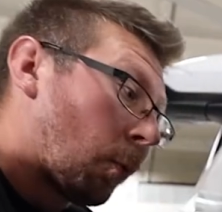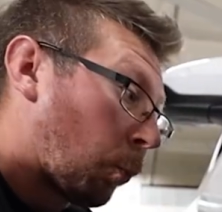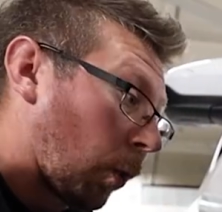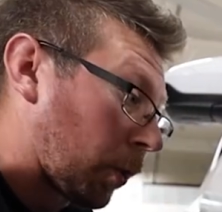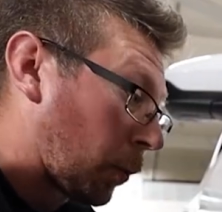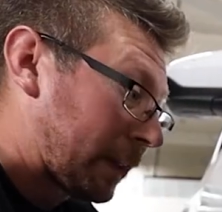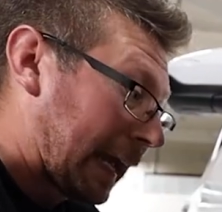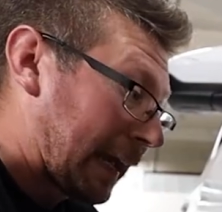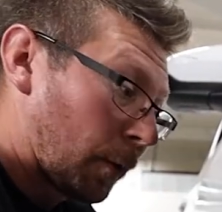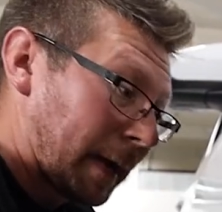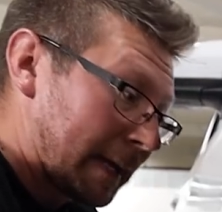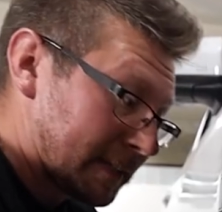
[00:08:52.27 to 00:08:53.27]
work on the
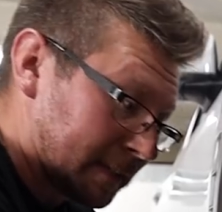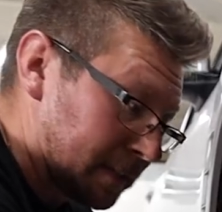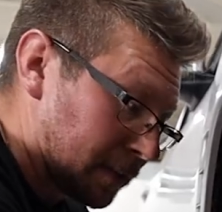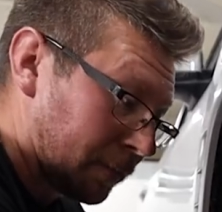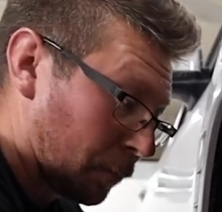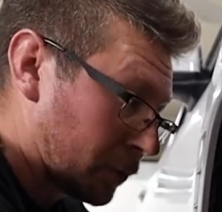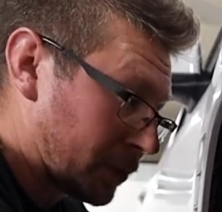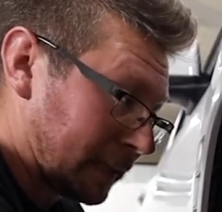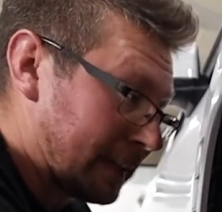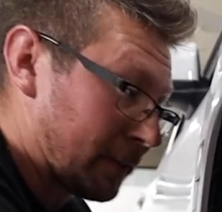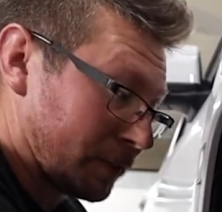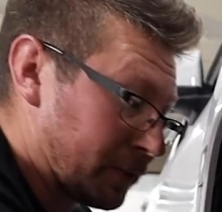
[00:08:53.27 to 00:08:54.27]
AOS, because
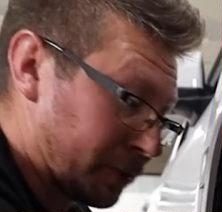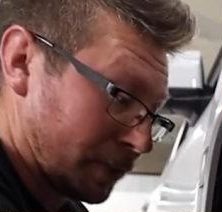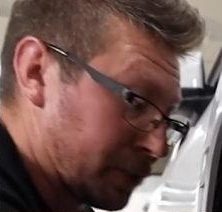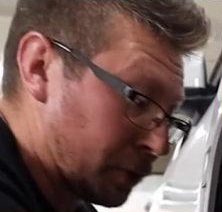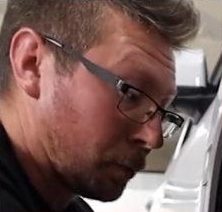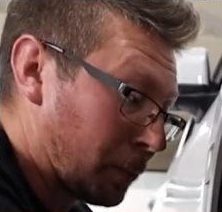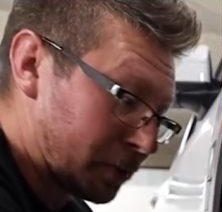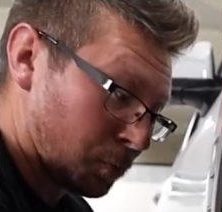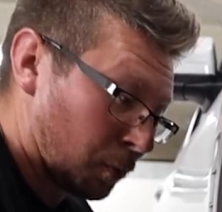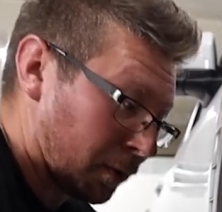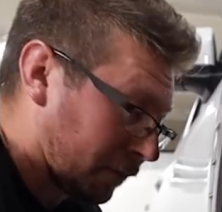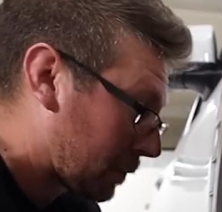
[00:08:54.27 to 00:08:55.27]
unfortunately there's just too much
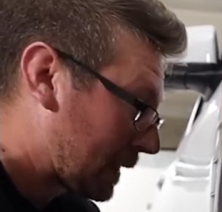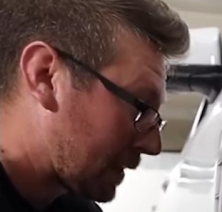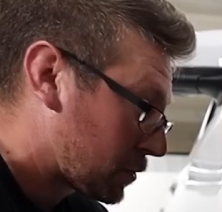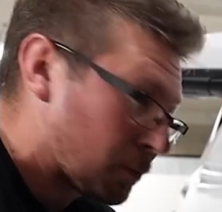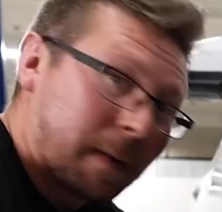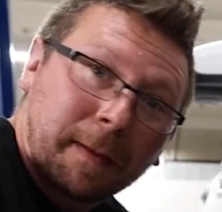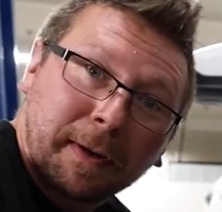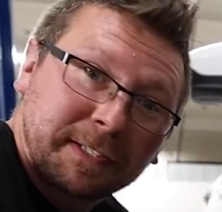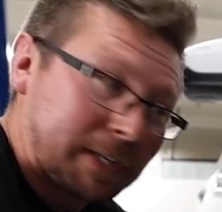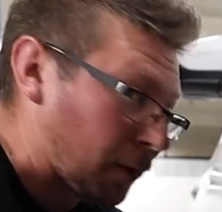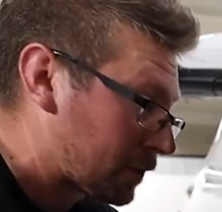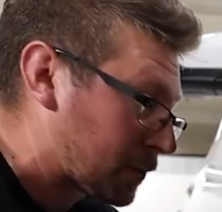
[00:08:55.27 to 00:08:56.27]
work for me to do by
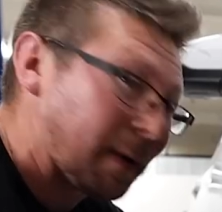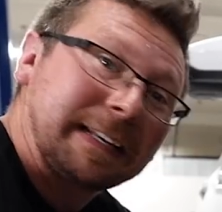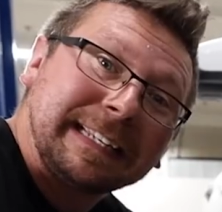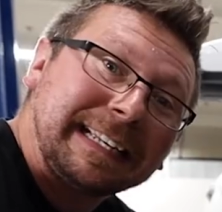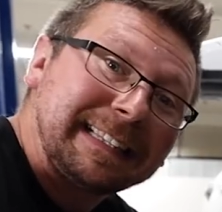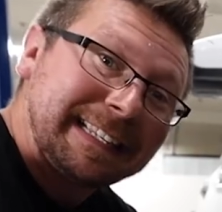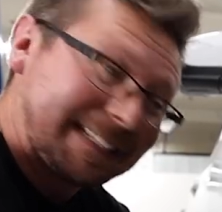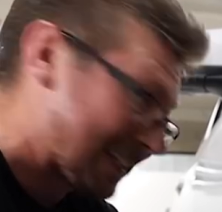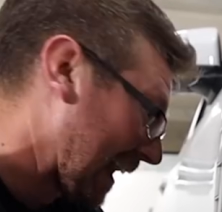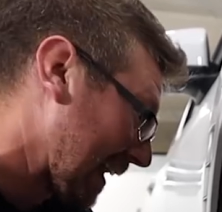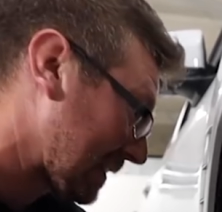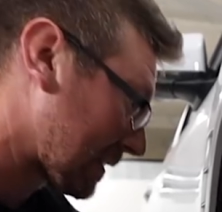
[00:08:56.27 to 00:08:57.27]
myself, so I need these
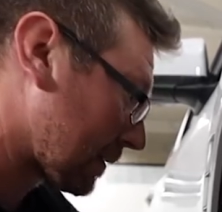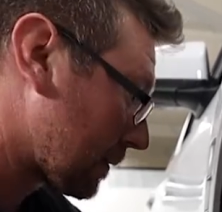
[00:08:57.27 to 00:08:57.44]
guys.